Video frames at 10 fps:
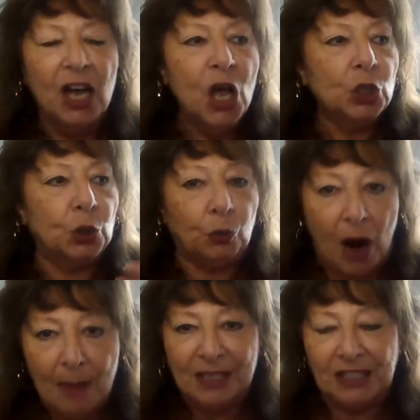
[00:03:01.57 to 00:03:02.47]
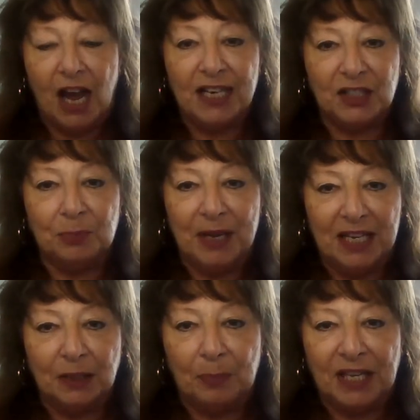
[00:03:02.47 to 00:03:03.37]
traumatized me in
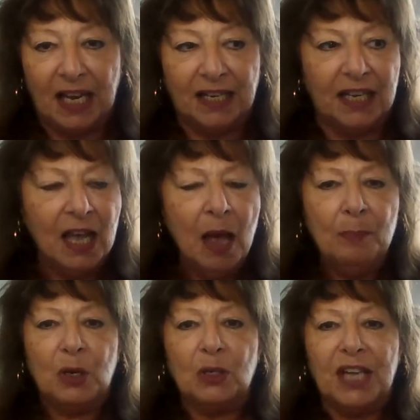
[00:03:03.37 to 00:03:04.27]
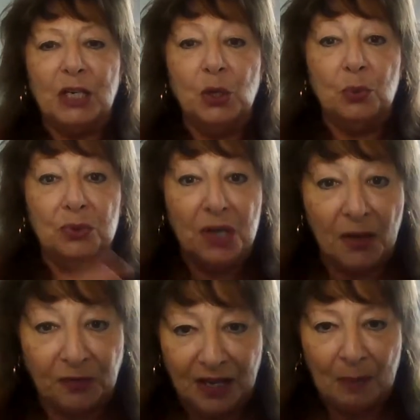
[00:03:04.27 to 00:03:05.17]
the beginning because I knew
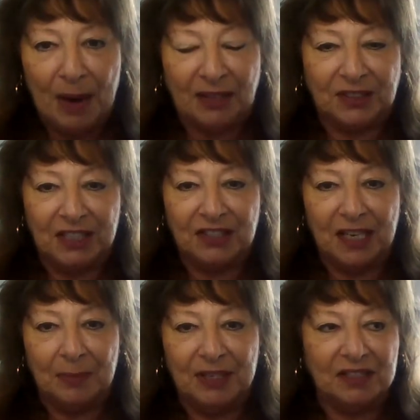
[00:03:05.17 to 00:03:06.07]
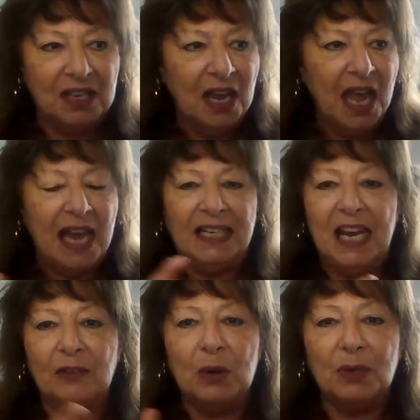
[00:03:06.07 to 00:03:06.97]
nothing about these demons. And
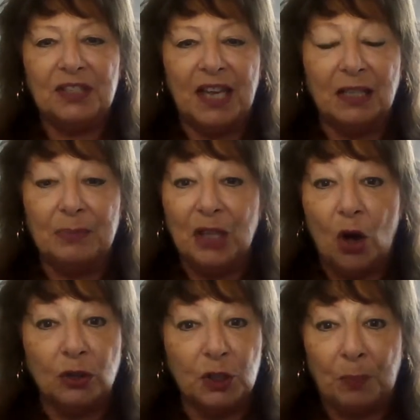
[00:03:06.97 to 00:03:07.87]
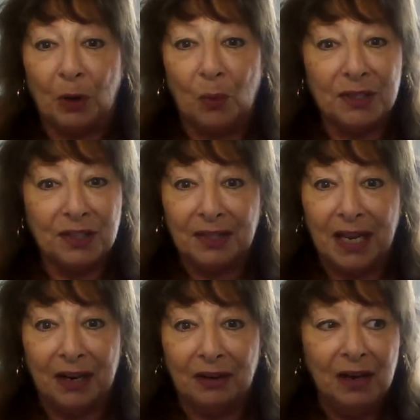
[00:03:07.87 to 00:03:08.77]
here he was telling me the Holy Spirit wasn't
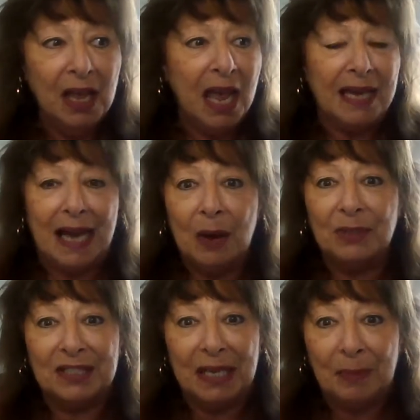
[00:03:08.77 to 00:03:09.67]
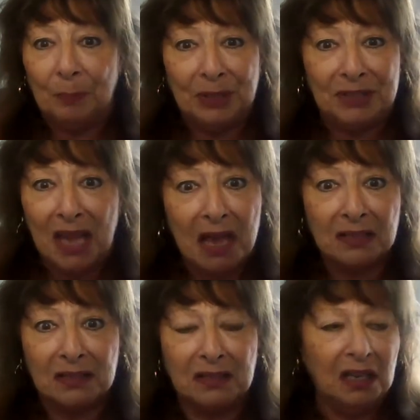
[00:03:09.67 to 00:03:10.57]
here and I was demon
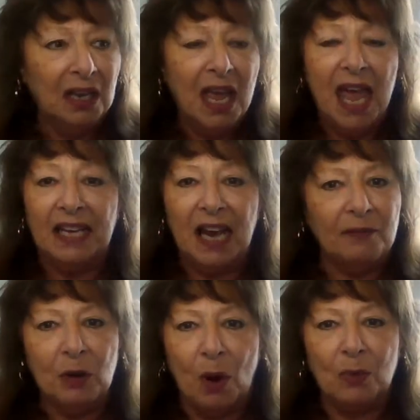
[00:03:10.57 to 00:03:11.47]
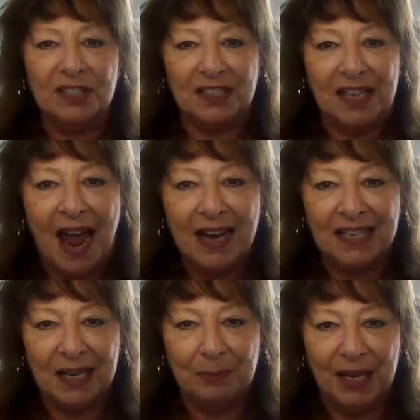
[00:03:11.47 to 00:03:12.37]
possessed and everyone was
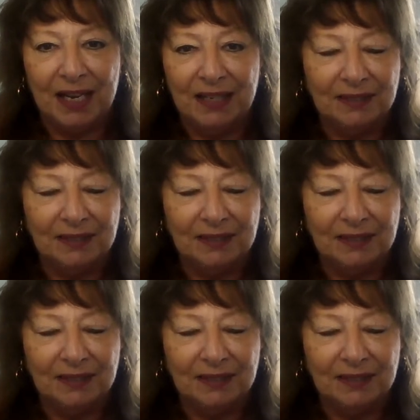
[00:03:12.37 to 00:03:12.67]
attacking me.